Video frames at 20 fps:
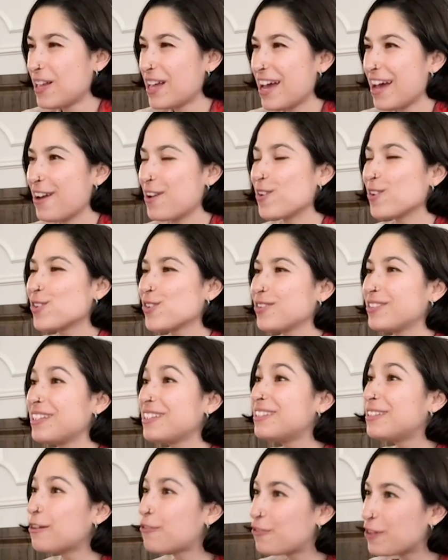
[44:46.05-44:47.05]
and also the
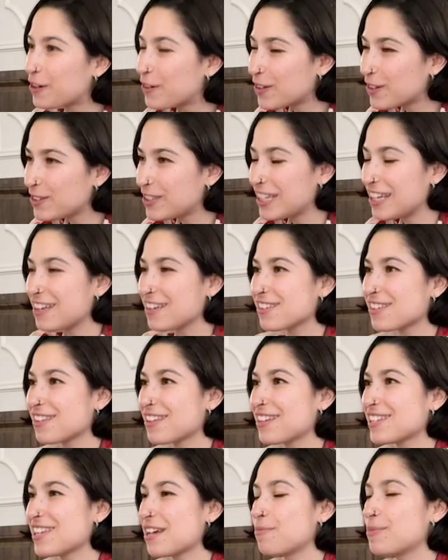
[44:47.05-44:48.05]
difficulties
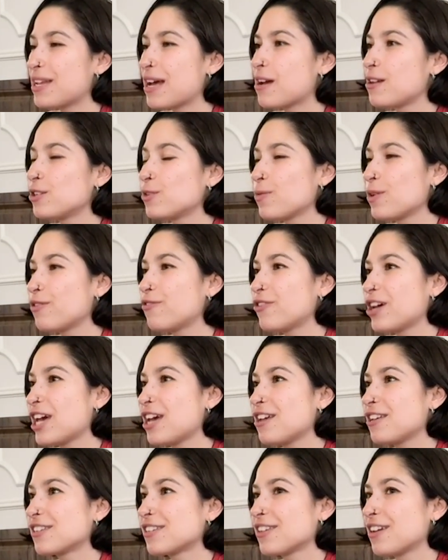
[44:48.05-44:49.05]
that sometimes we
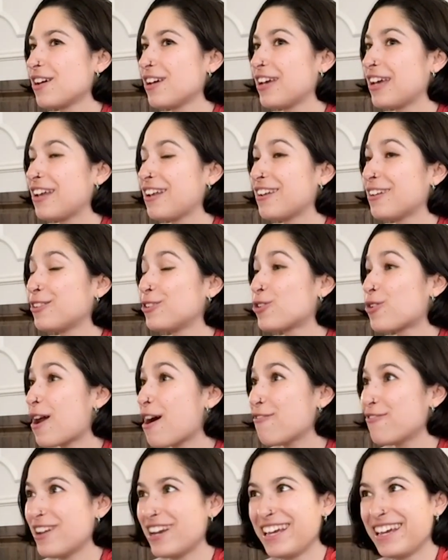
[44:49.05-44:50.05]
face in
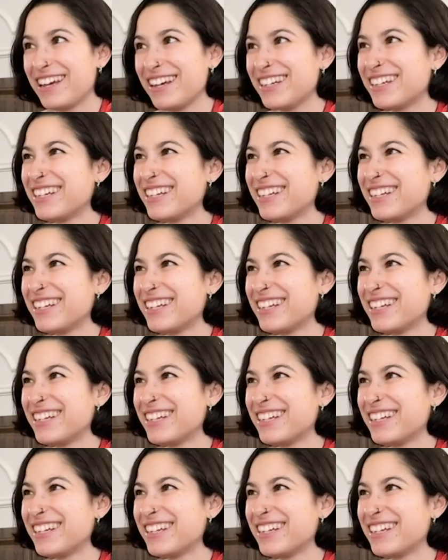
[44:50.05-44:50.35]
traveling.